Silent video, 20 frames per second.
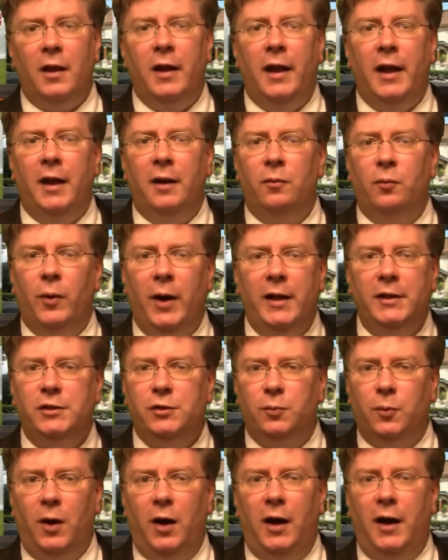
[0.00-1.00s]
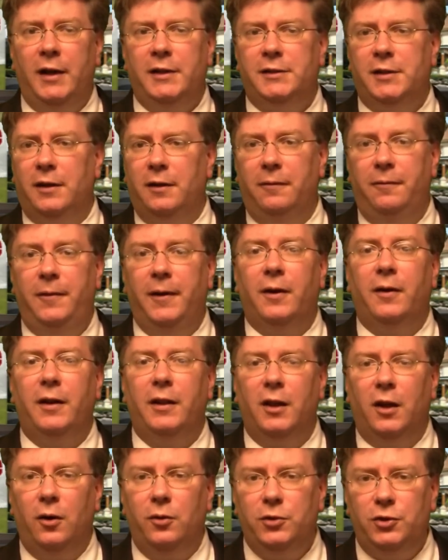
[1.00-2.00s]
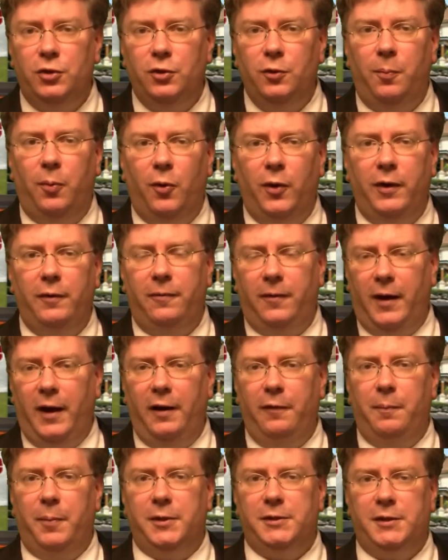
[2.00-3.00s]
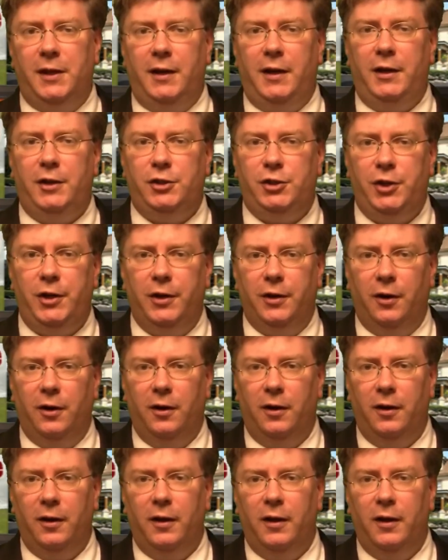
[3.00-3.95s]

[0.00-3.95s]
and rents rise at a very low 2.5% each year.